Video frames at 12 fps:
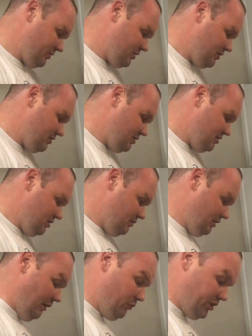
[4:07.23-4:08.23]

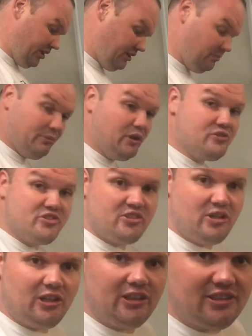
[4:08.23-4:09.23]
I want to get them both
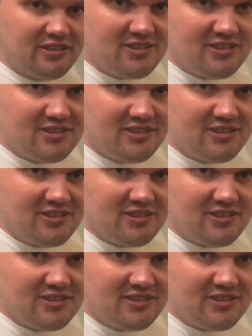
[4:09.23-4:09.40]
started at the